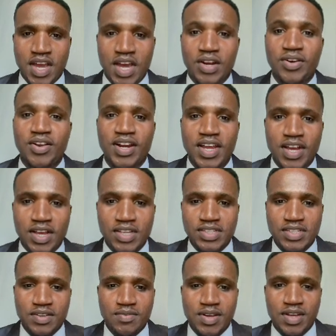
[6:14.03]
another
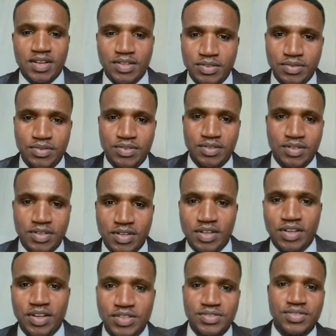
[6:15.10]
customer
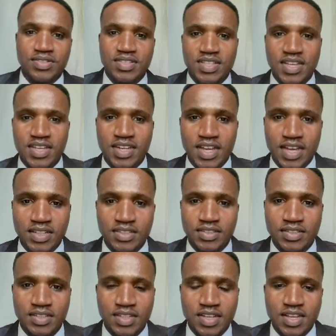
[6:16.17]
also said that
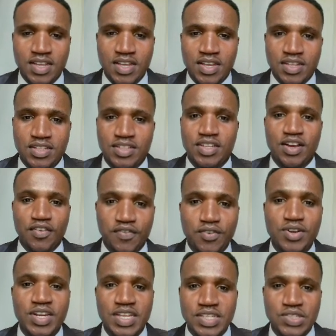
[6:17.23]
their
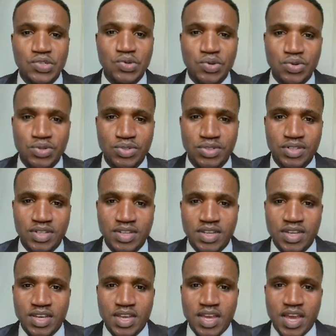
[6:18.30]
food is good,
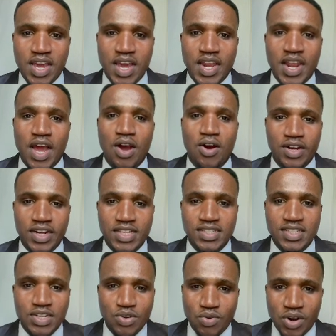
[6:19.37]
and I
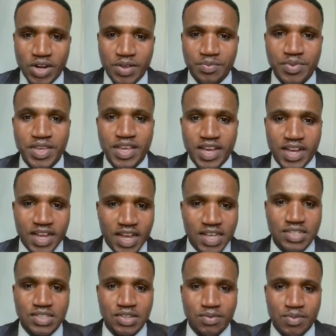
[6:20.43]
honestly want to be a
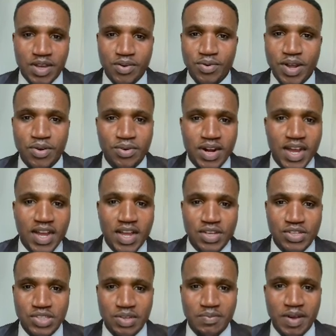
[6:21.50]
customer, a regular
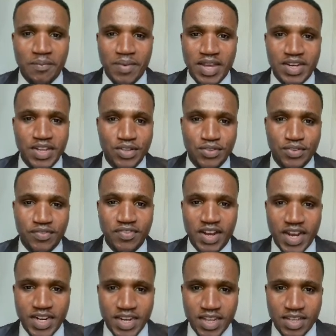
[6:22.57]
customer, Monday to
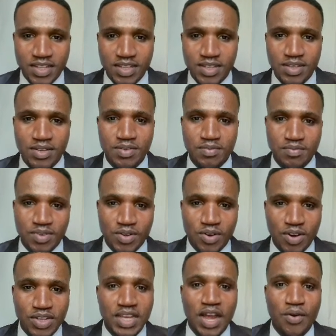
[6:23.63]
Friday,
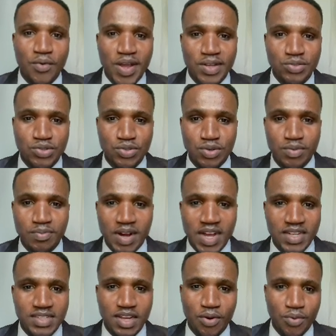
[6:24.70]
because I work 2
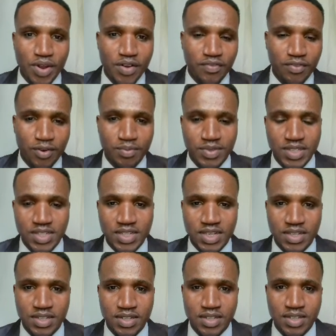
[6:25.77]
miles away from here.